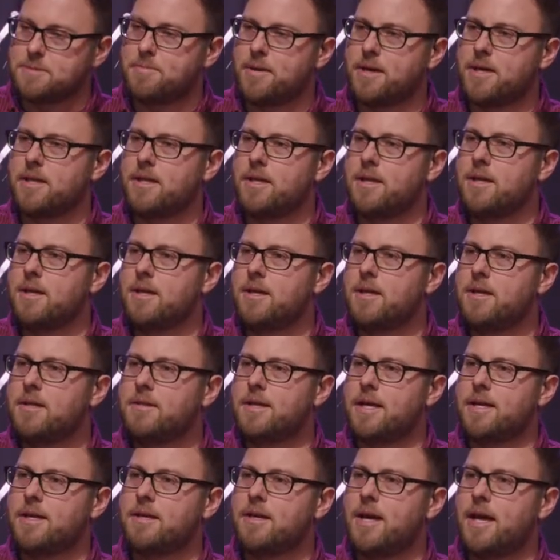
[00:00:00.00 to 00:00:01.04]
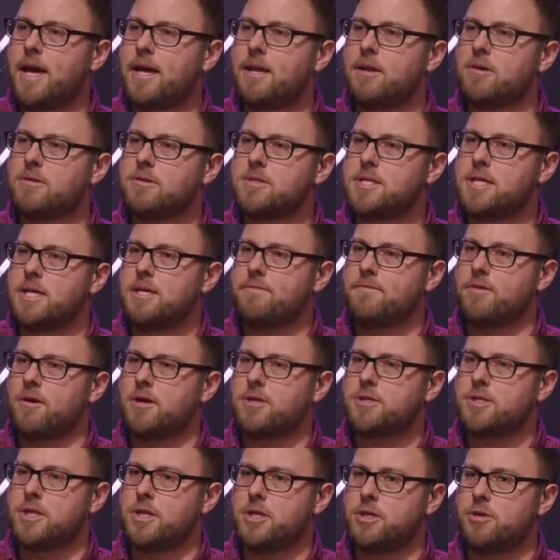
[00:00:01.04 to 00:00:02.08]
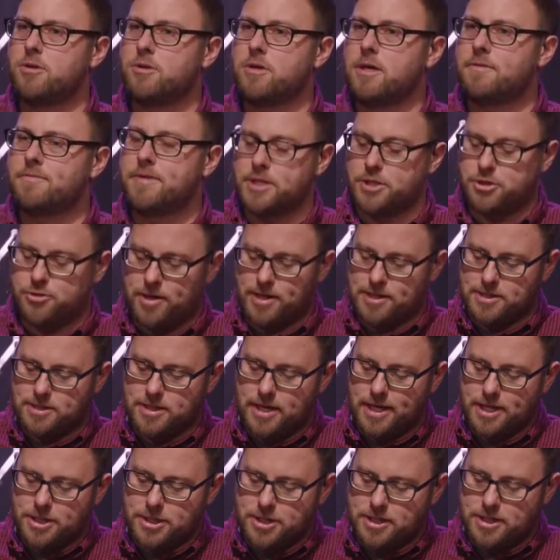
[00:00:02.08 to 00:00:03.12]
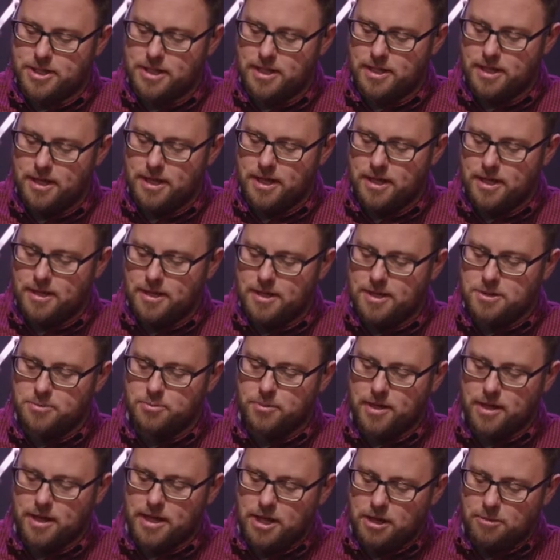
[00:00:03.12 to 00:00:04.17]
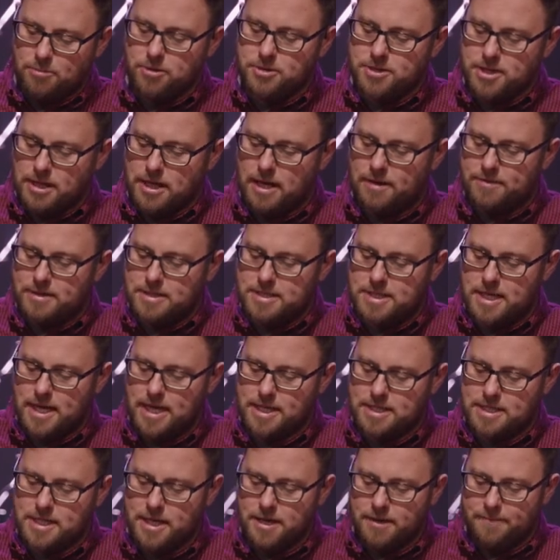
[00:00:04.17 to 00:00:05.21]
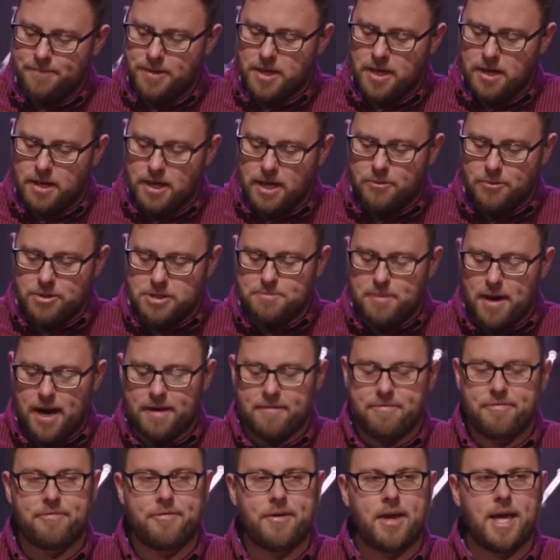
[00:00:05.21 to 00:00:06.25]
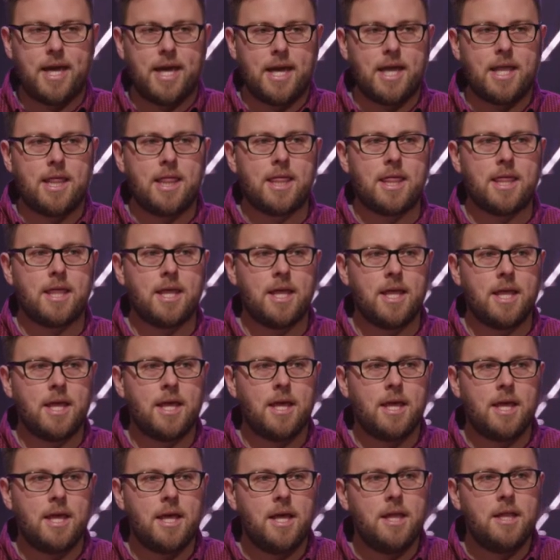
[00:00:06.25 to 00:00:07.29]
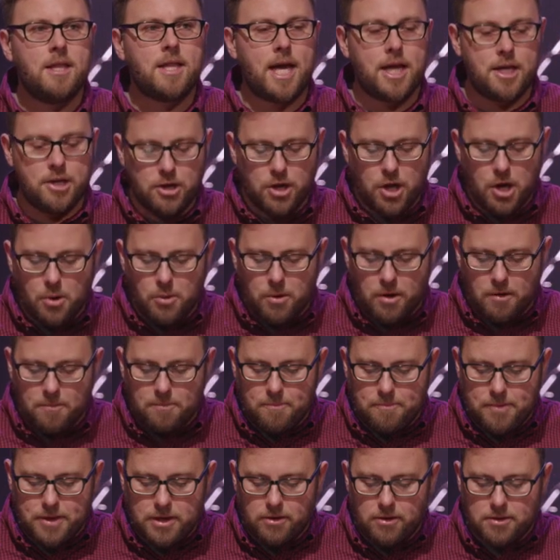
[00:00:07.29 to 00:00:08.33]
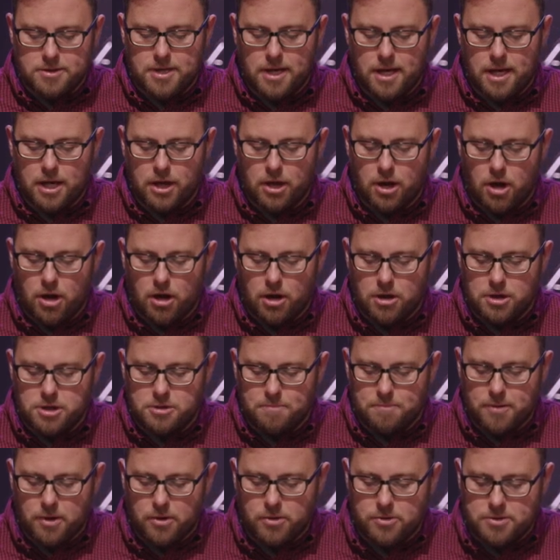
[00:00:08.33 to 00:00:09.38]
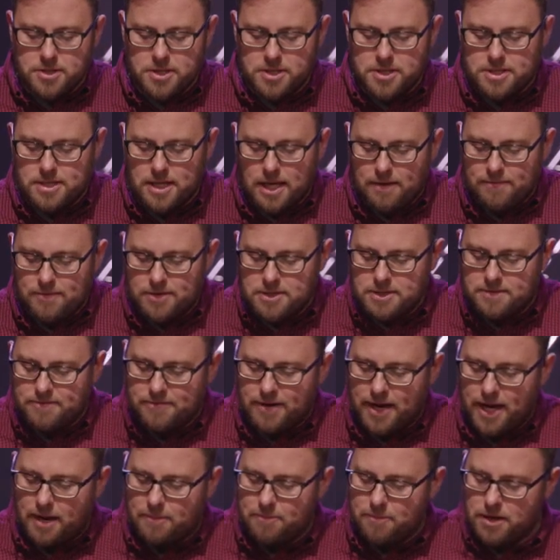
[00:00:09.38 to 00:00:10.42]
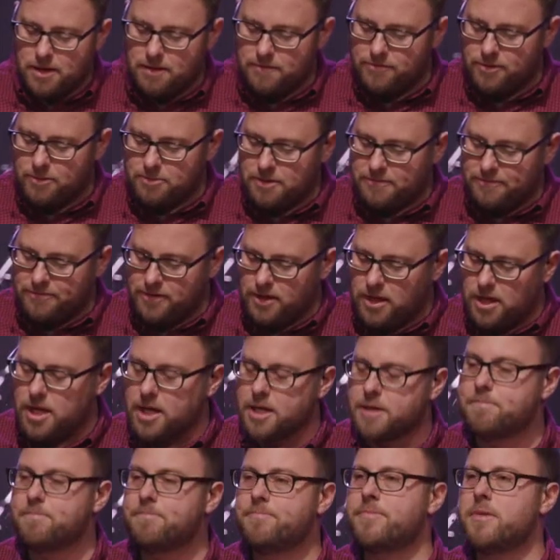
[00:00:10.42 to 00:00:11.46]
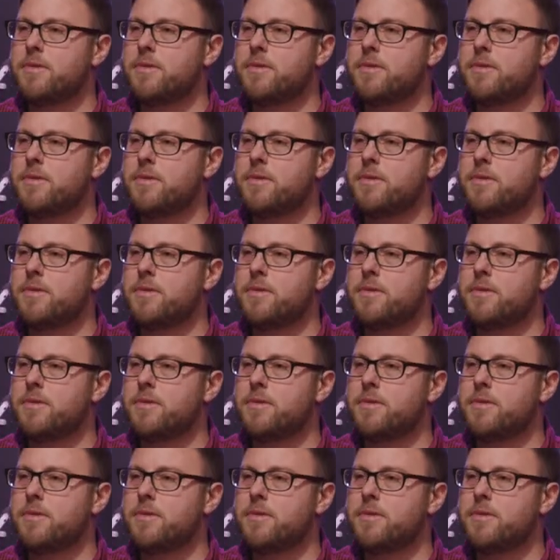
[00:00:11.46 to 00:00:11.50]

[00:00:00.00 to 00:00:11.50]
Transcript: But the NLT version, the New Living Translation, this is what Hebrews 11 says It was by faith that Noah built a large boat to save his family from the flood.